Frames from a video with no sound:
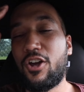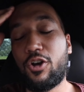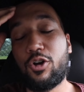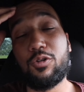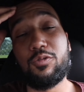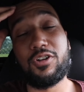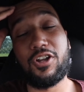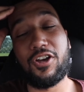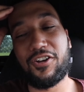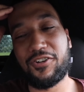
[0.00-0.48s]

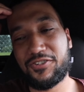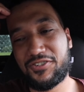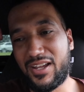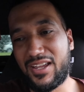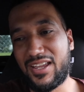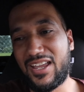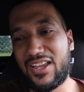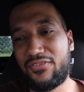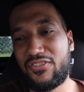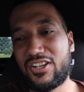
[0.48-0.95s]
who knows.
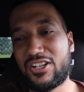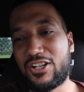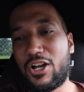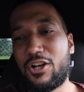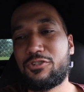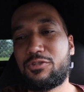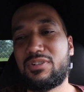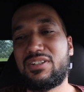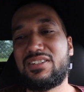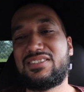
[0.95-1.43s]
If it
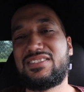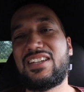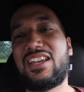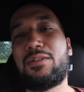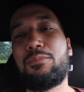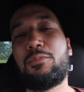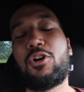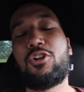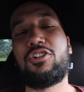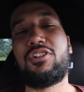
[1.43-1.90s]
comes with the
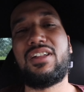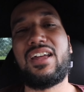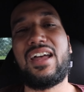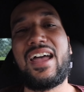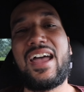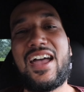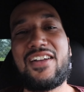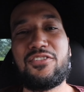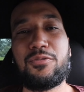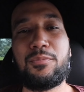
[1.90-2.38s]
same motor that
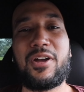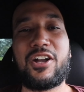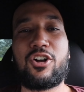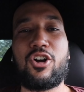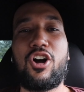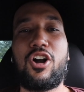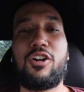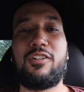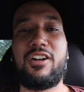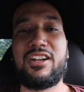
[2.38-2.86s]
I have in my
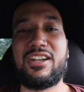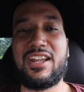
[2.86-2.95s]
car right